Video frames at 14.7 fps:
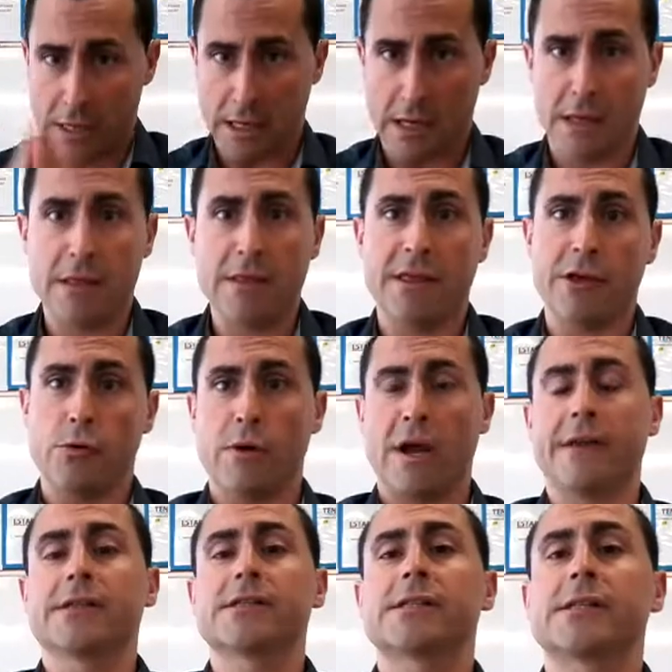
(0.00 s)
in the
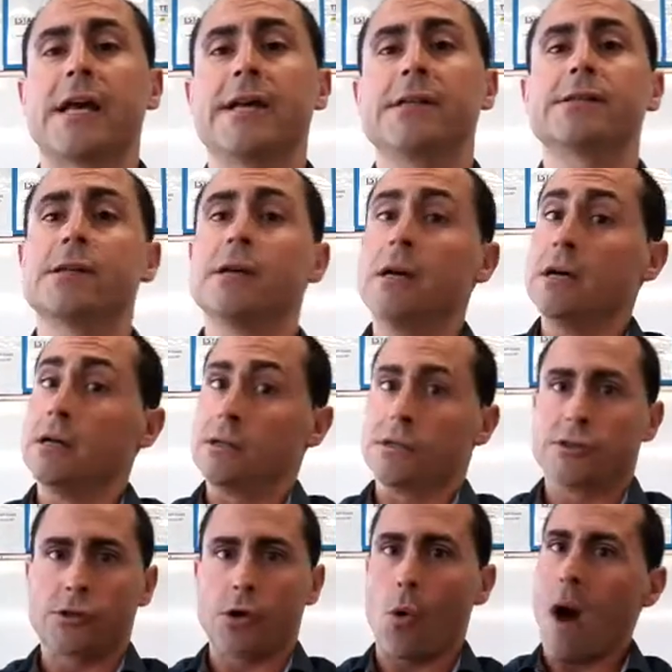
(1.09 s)
United States.
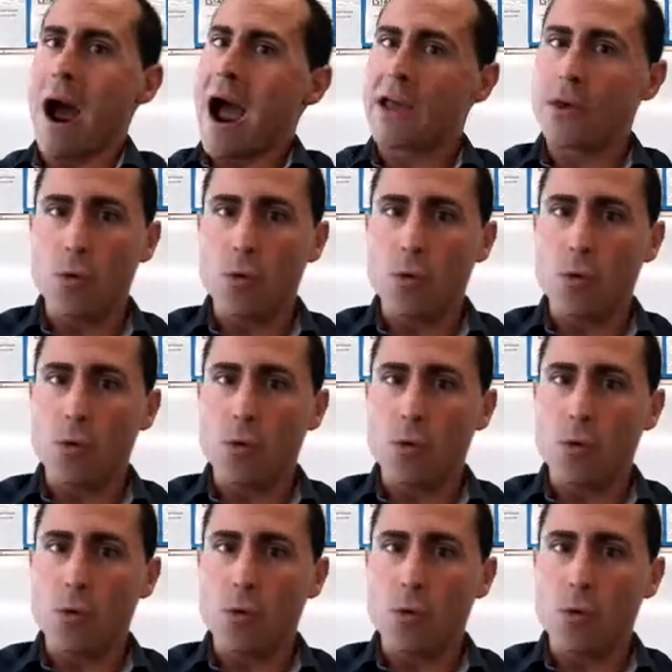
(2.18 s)
So I